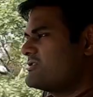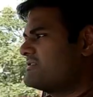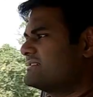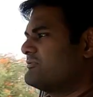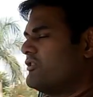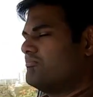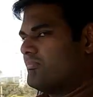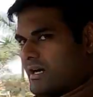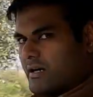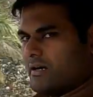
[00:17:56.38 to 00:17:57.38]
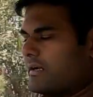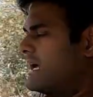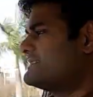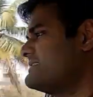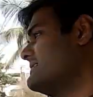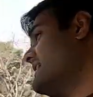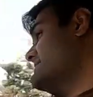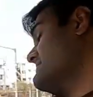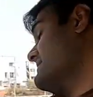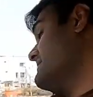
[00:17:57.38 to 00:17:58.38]
choice for
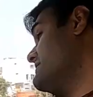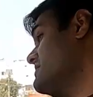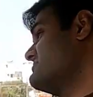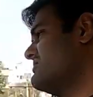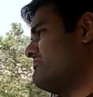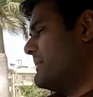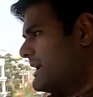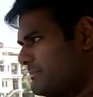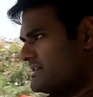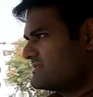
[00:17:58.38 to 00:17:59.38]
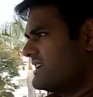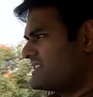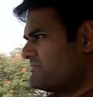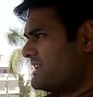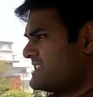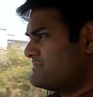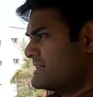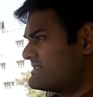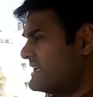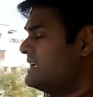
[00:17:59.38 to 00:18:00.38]
as in terms of my personal experience.
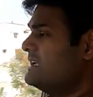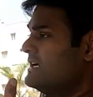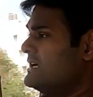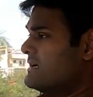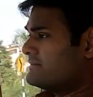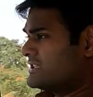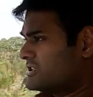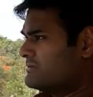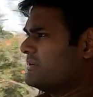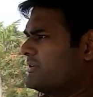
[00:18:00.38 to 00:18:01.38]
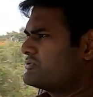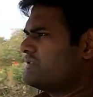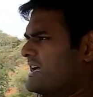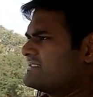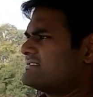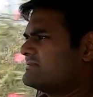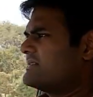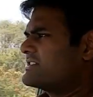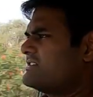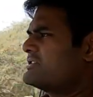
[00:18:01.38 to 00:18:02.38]
But still, the turbo petrol has
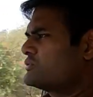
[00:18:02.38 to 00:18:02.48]
actually